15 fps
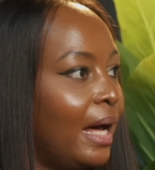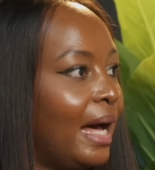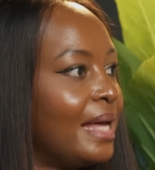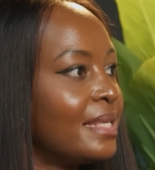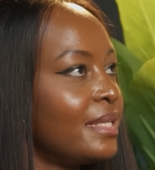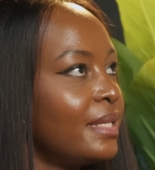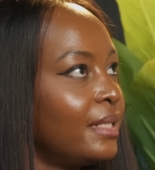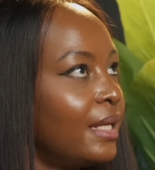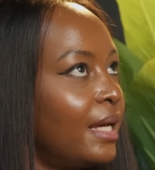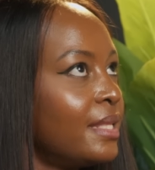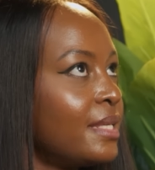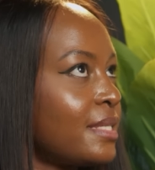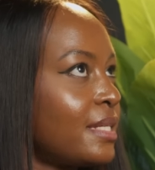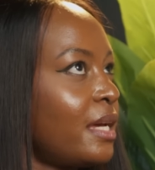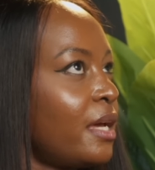As in,
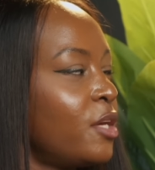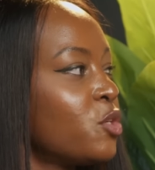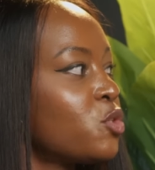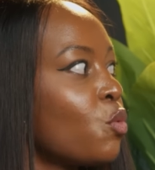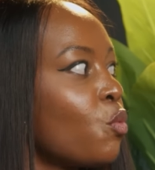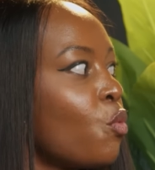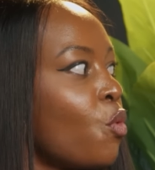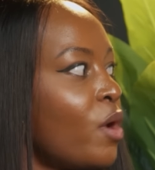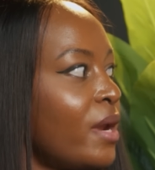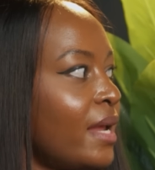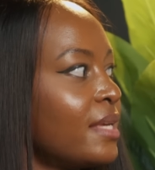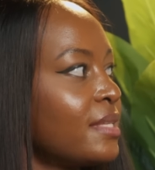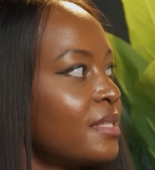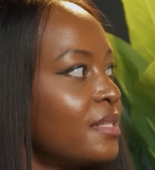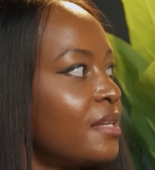there's a time, he used to warn
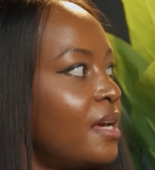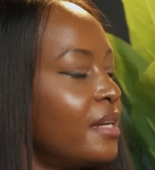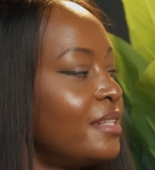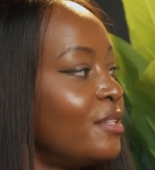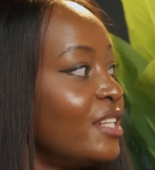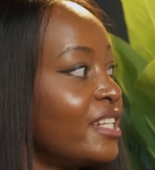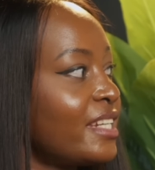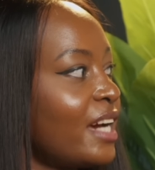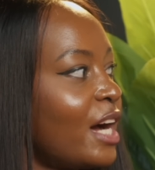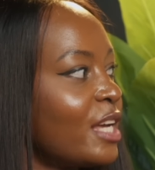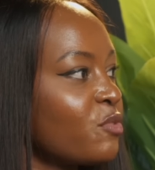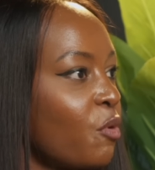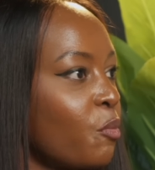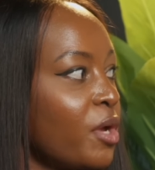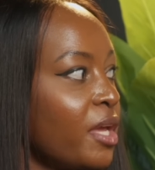us, deter us
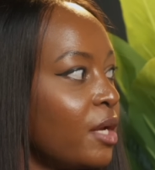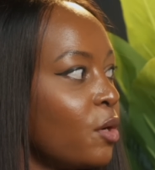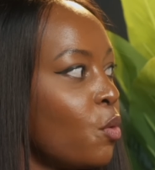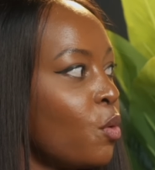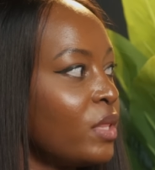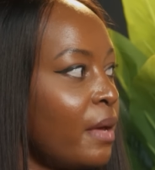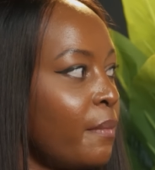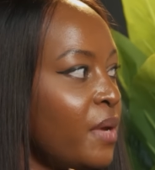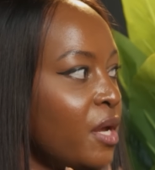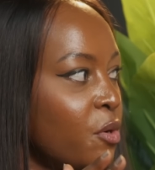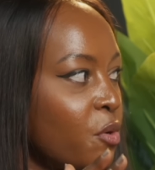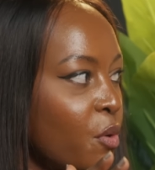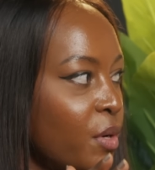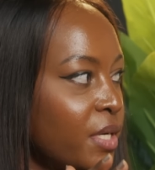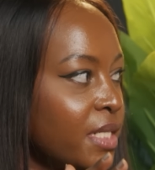from walking on the main
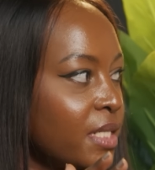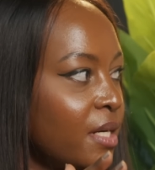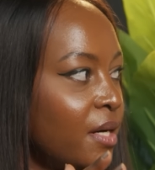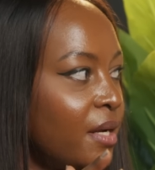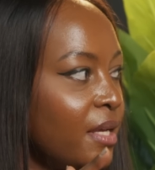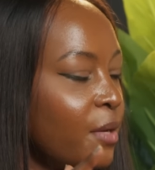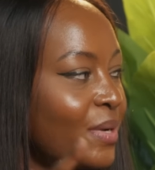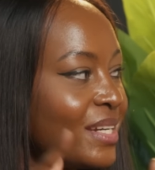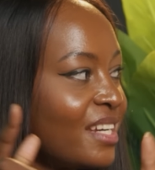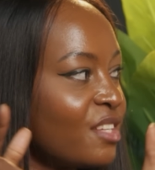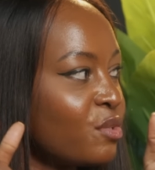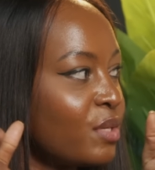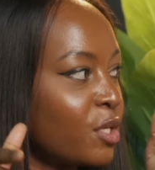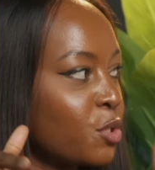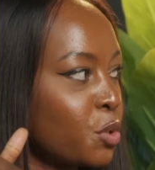road. Mm. He wanted us
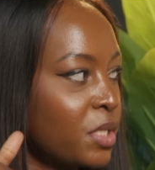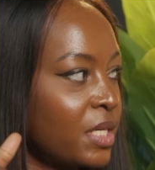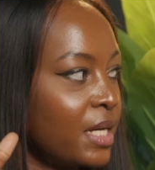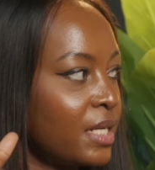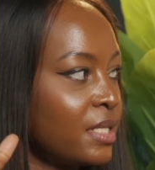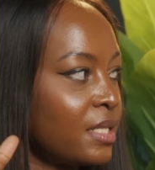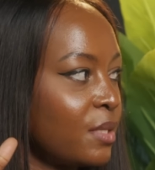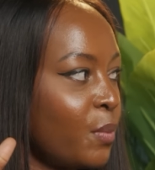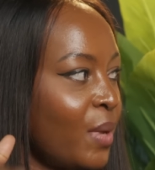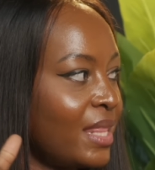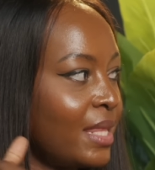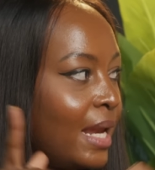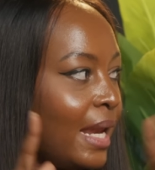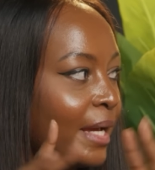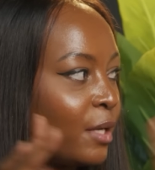to take shortcuts where
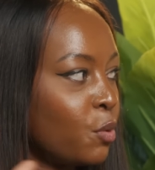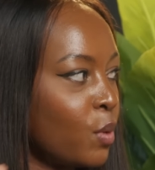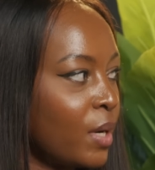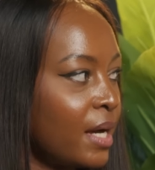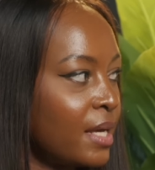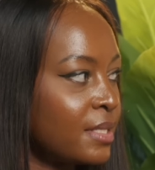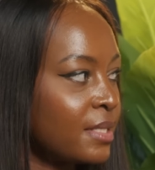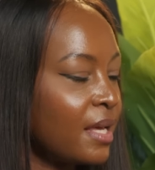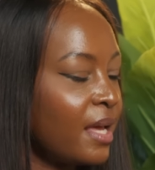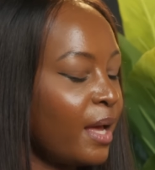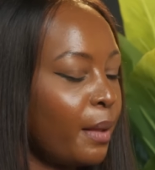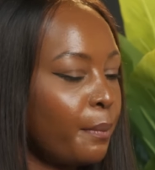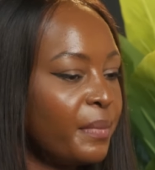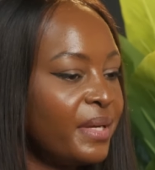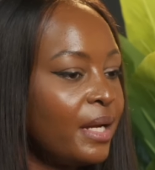there are like no cars.
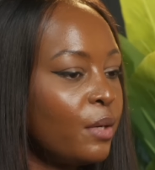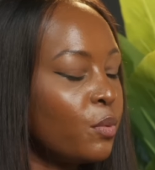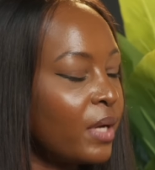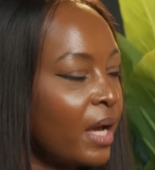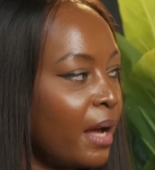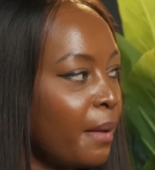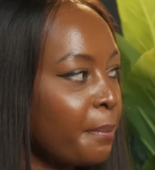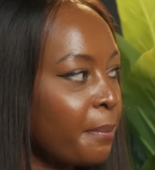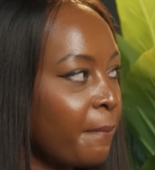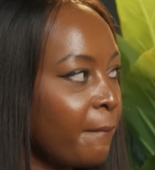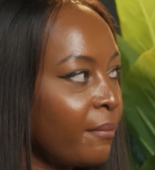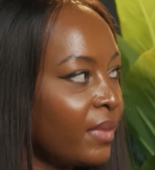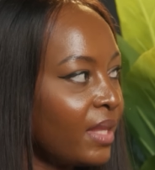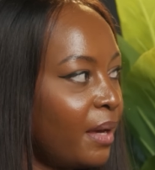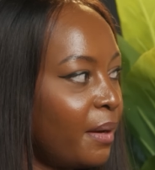My dad would come,
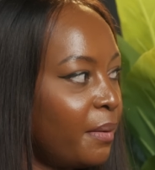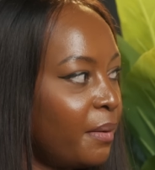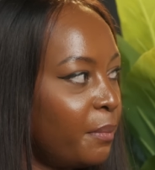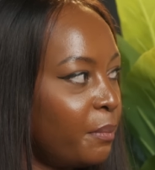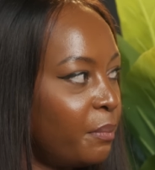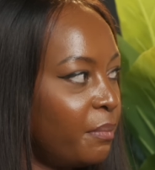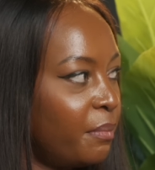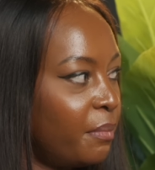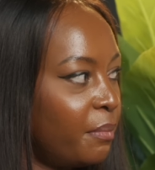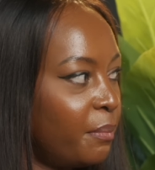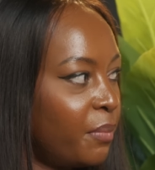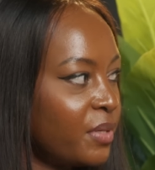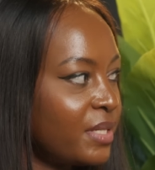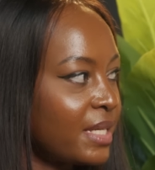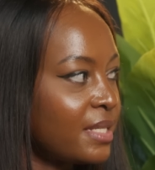
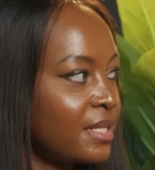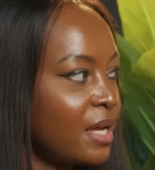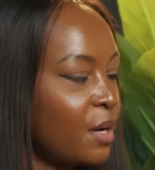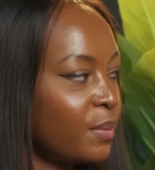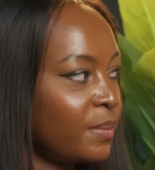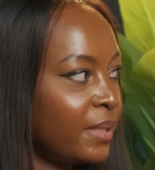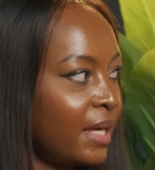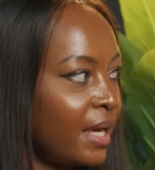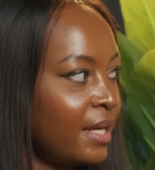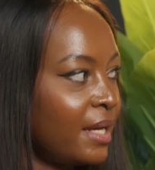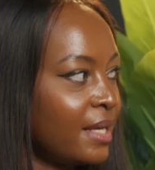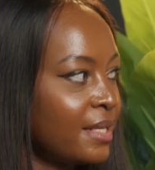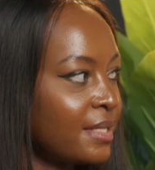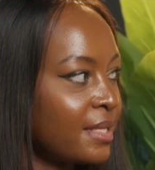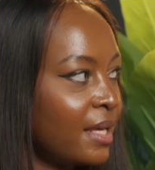put us down, cane
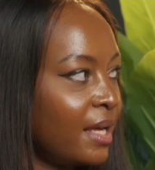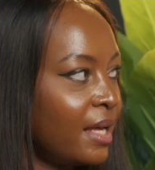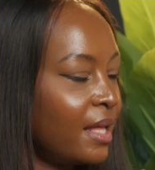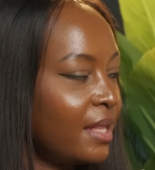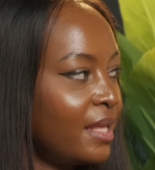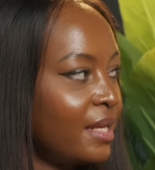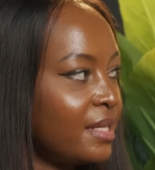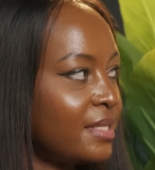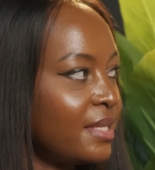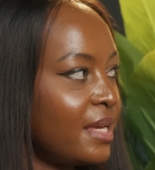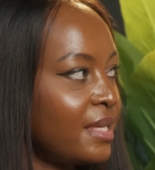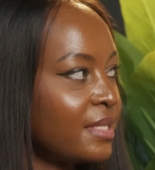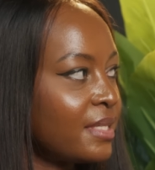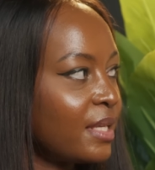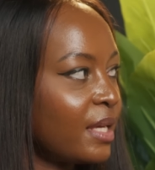us. Then he says,